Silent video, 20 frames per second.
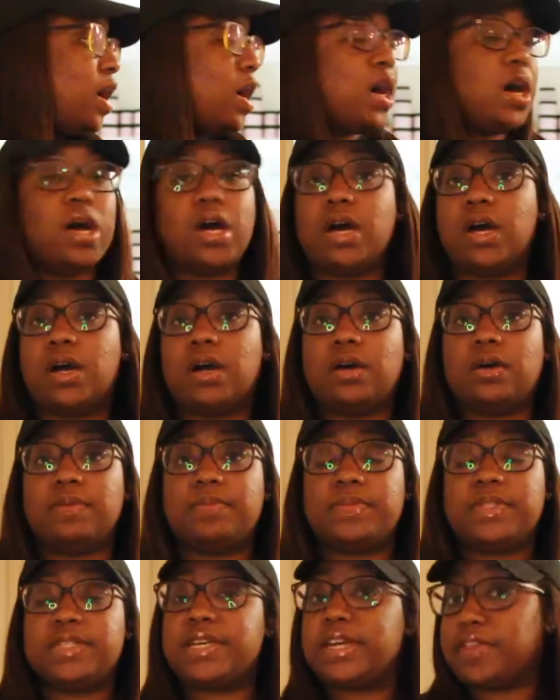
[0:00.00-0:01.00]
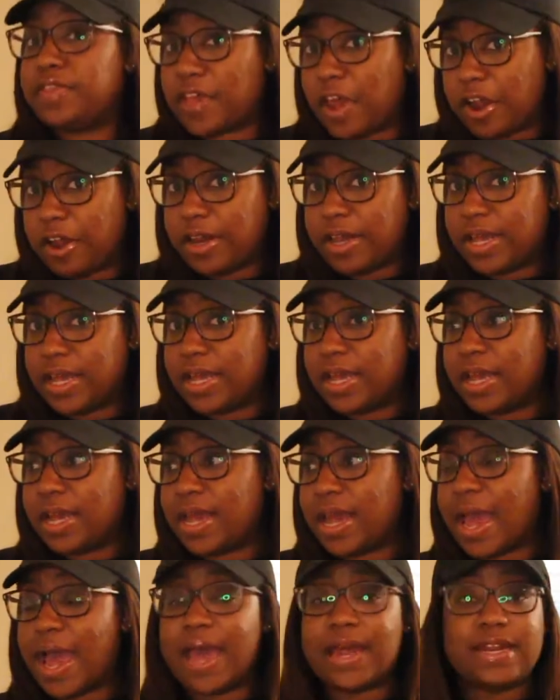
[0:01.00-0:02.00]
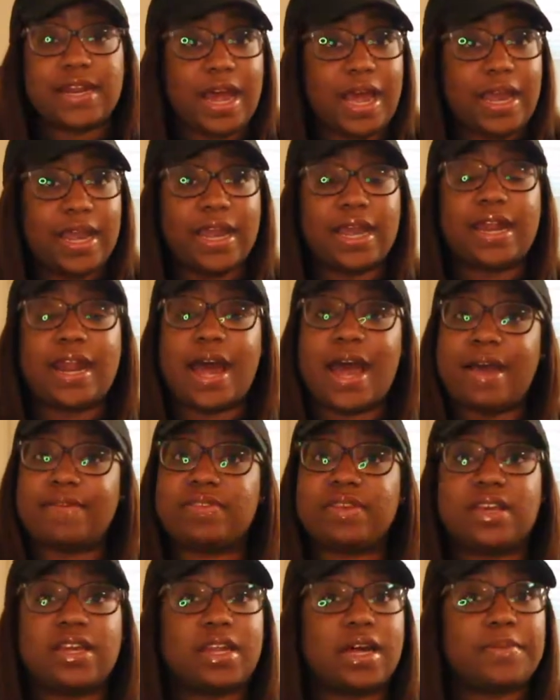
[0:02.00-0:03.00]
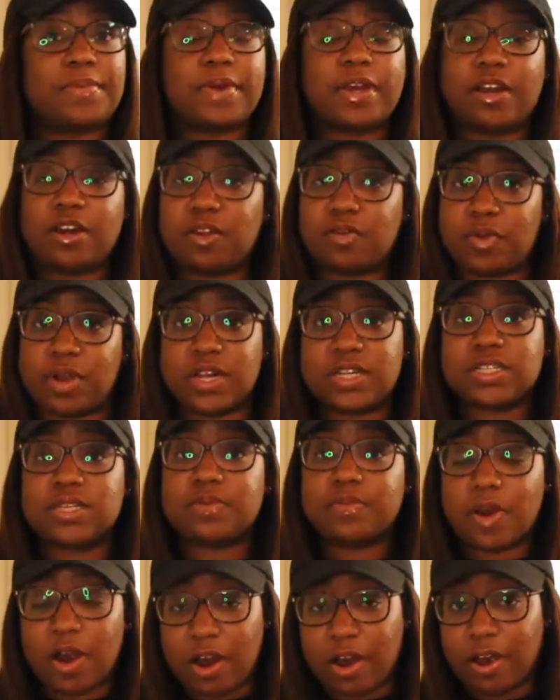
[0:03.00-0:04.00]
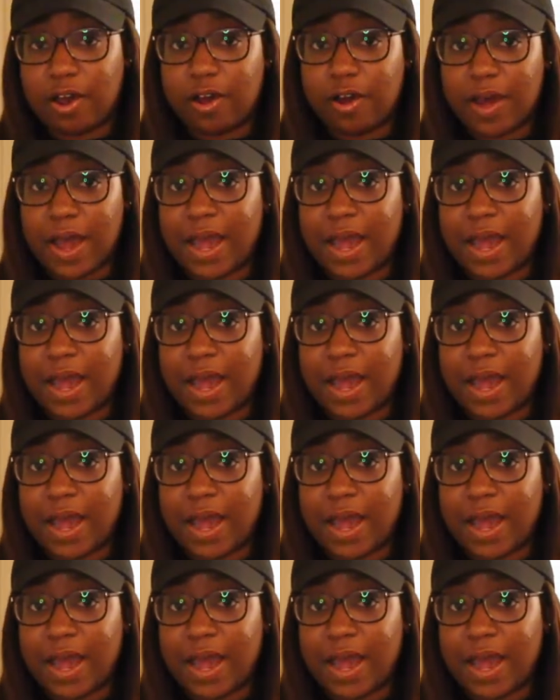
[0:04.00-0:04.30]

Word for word: um, 1030 at night and I have to get up and go to work tomorrow.